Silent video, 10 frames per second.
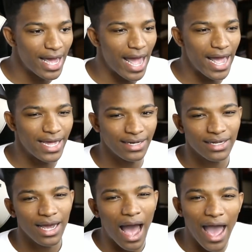and
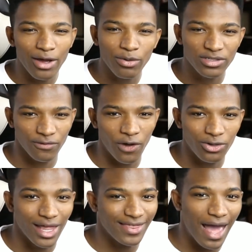I always
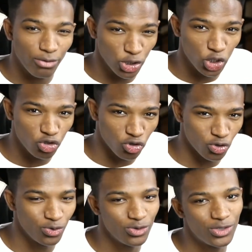felt like that was
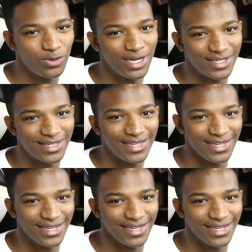true to an extent,